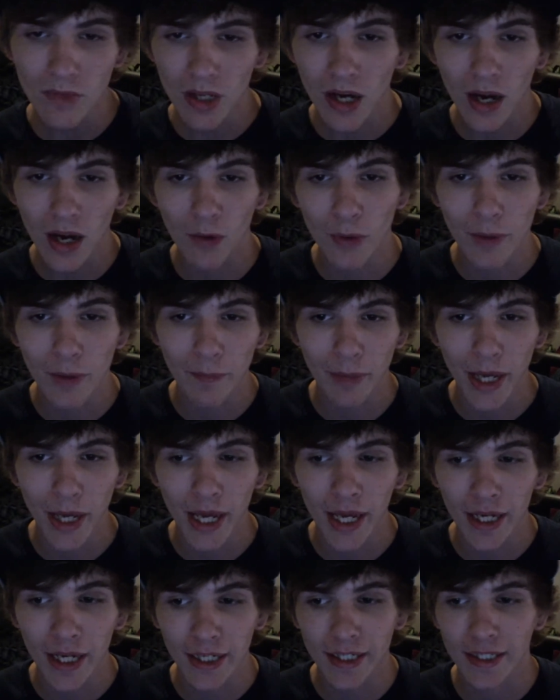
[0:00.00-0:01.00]
I went
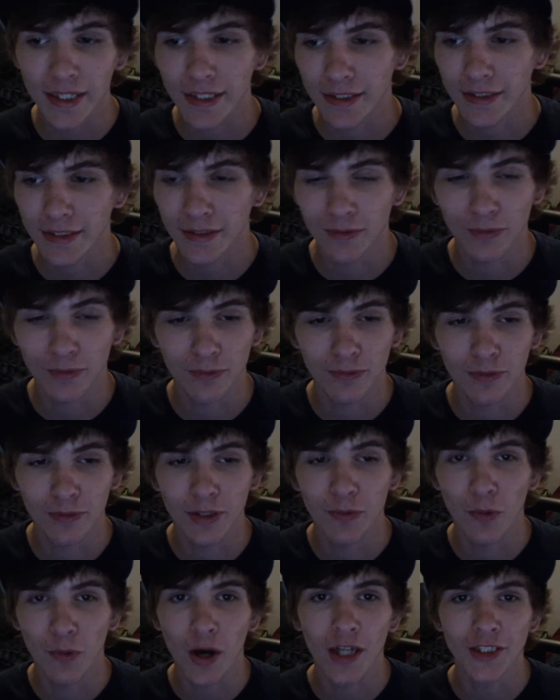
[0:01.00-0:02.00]
back to
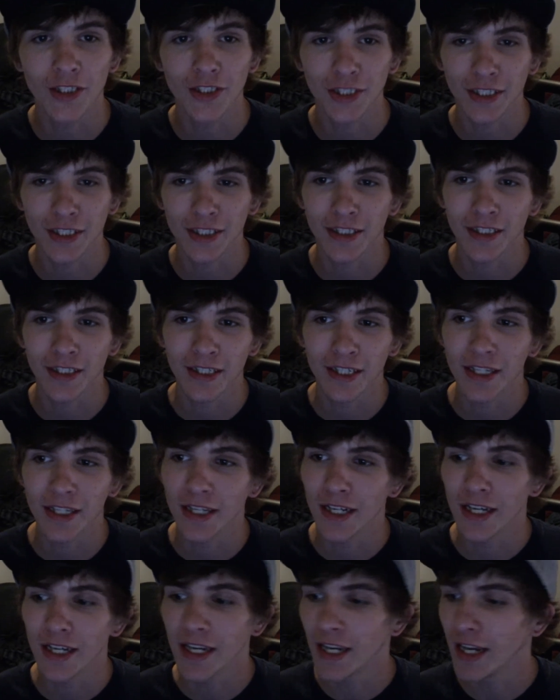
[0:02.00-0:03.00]
rewatch it,
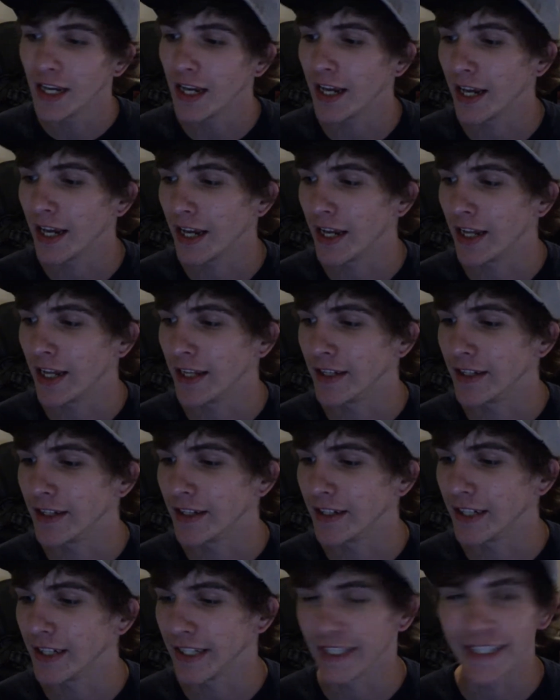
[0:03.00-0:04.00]
and
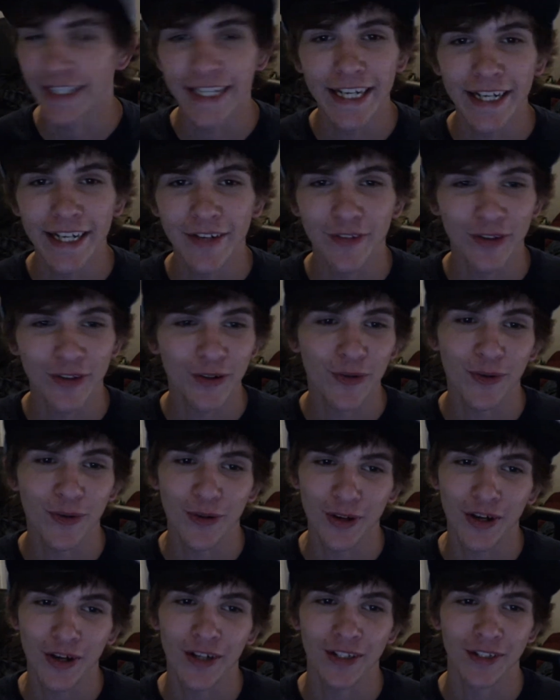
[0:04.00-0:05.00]
it didn't record
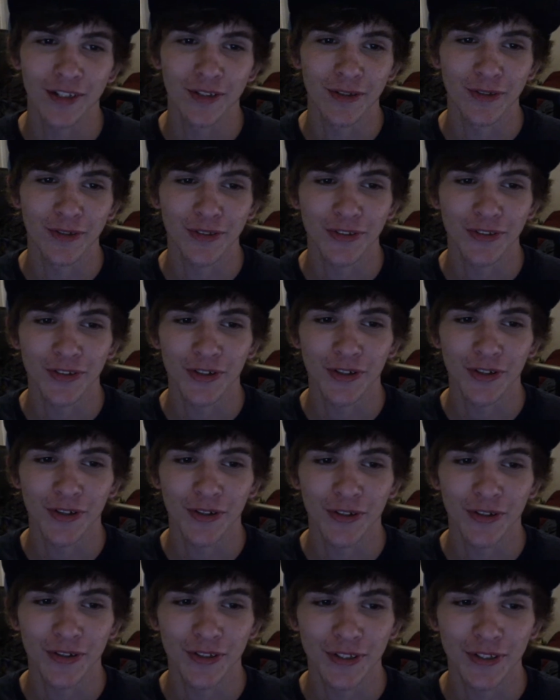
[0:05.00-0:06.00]
audio,
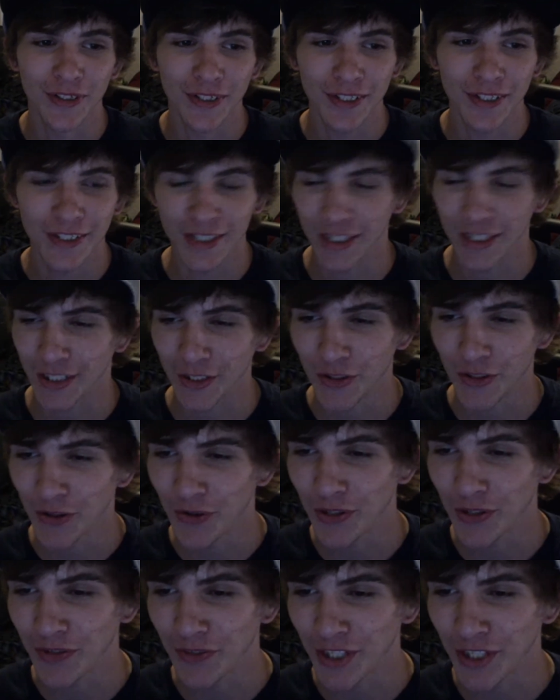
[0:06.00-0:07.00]
so like you don't
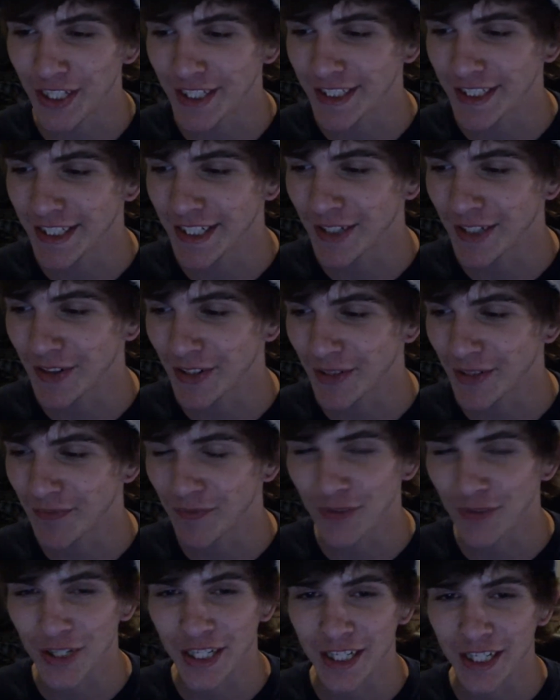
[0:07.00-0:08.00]
even get to hear them
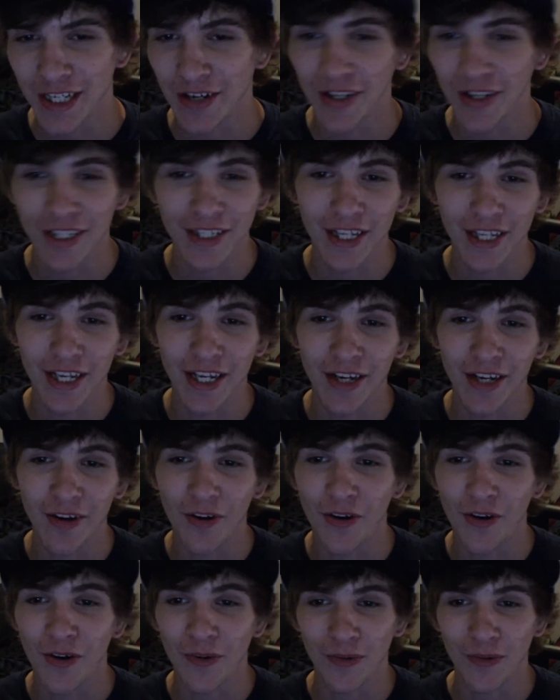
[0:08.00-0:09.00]
freaking out, and they
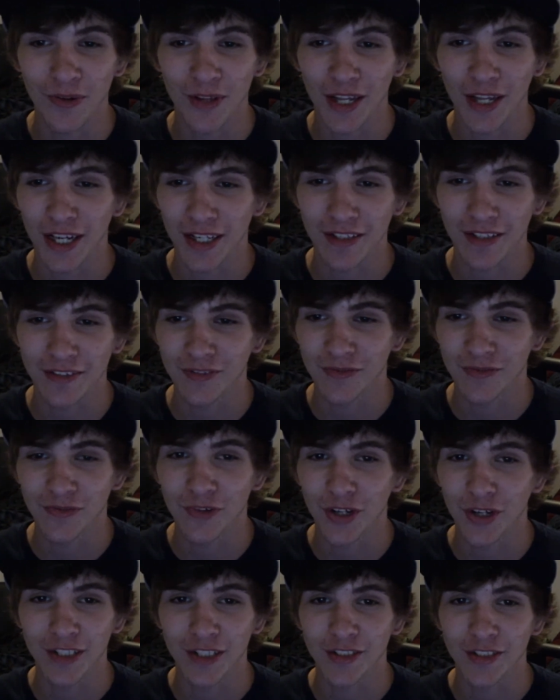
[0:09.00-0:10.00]
all were like
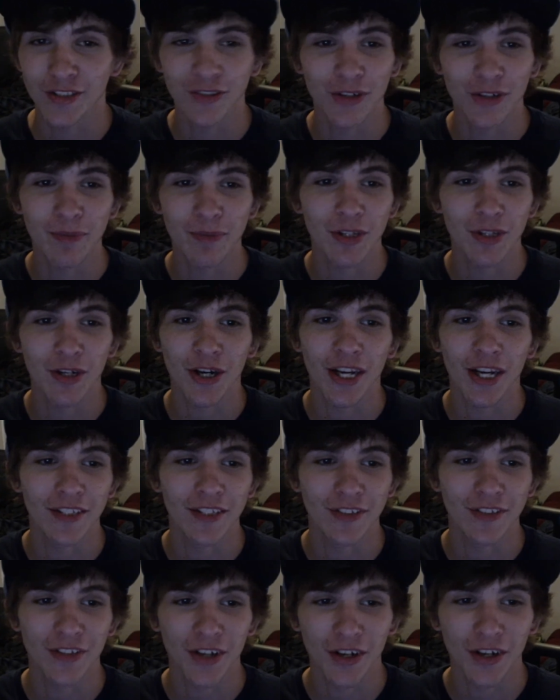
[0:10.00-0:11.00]
fucking screaming their
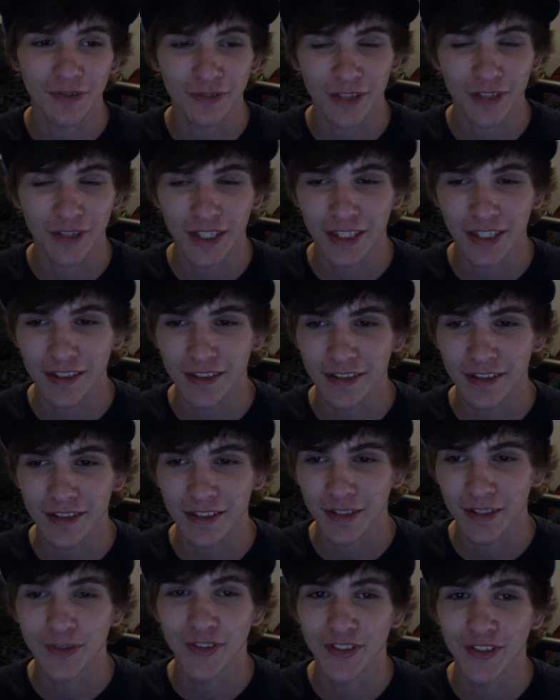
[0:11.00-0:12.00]
heads off, like it
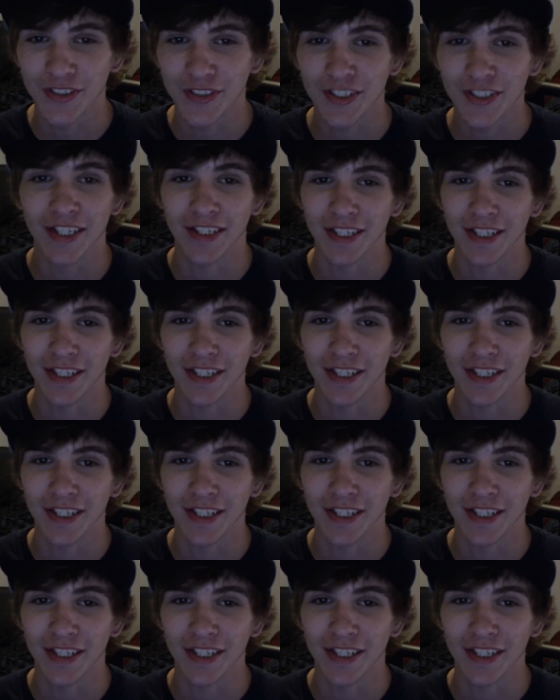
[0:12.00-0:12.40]
was insane.